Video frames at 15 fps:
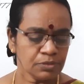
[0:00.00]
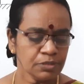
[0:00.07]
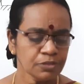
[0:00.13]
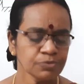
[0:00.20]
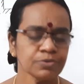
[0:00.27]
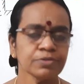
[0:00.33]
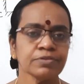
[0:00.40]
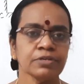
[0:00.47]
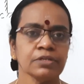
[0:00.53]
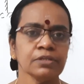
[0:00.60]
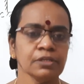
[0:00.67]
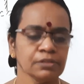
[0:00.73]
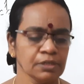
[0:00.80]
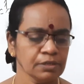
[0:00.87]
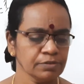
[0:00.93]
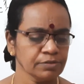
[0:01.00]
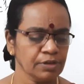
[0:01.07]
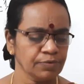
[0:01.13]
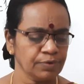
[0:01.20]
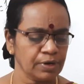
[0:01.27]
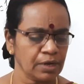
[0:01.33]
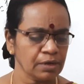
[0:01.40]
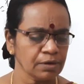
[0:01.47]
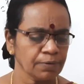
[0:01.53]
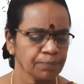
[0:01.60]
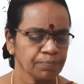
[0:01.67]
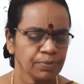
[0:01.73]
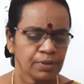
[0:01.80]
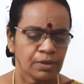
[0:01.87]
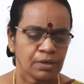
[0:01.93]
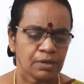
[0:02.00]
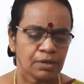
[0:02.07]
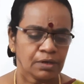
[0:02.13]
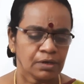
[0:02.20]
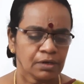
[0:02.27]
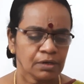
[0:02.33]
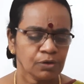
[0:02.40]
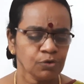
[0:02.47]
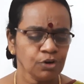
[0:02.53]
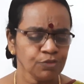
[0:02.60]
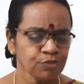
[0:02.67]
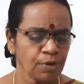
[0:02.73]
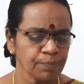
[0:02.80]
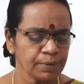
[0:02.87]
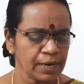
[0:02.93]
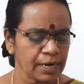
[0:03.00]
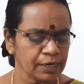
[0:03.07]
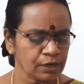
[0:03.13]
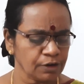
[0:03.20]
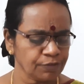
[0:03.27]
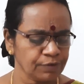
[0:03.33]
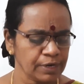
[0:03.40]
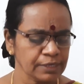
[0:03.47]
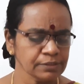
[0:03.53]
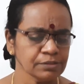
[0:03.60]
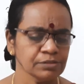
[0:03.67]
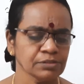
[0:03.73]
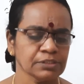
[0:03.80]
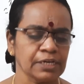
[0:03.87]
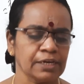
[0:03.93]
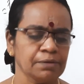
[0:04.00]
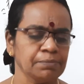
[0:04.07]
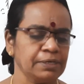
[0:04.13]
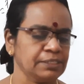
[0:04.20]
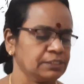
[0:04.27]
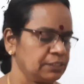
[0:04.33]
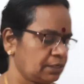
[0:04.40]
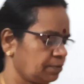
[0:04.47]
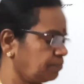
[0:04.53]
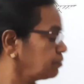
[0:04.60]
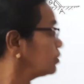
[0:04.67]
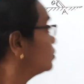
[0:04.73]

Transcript: in this question, the things given are uniform ladder of length 10 meter.